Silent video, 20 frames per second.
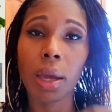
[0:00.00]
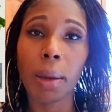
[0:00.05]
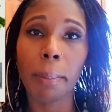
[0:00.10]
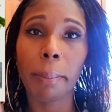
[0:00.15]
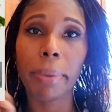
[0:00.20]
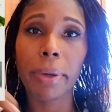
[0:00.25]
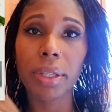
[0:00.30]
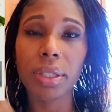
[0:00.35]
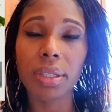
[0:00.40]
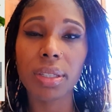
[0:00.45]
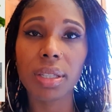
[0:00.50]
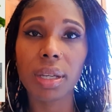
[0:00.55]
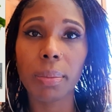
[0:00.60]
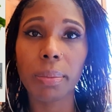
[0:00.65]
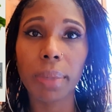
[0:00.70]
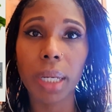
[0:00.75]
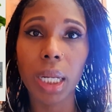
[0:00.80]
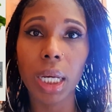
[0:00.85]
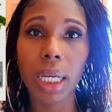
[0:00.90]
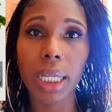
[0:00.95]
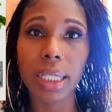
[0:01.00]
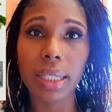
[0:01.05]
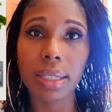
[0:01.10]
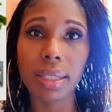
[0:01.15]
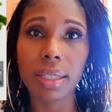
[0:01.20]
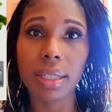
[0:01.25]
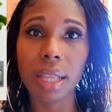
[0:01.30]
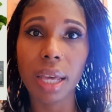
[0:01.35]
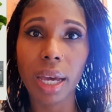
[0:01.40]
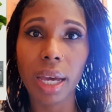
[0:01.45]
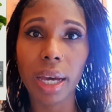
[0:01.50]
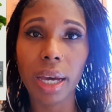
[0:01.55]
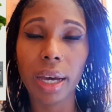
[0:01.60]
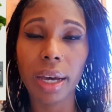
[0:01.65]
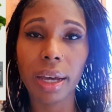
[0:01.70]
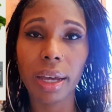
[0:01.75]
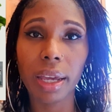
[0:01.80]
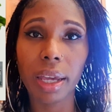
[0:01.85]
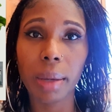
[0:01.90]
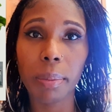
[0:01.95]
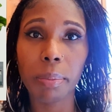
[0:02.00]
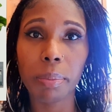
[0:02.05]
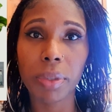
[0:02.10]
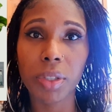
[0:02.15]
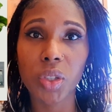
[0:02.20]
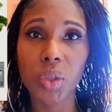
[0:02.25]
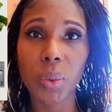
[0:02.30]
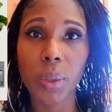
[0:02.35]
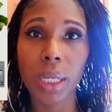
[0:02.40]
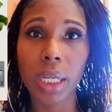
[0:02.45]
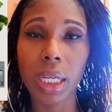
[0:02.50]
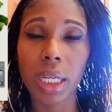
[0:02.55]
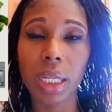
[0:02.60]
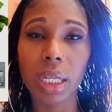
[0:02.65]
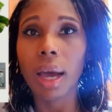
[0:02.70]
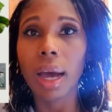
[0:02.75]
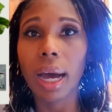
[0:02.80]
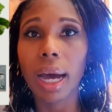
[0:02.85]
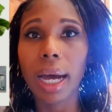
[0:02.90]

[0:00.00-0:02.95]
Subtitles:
put some lights there in between,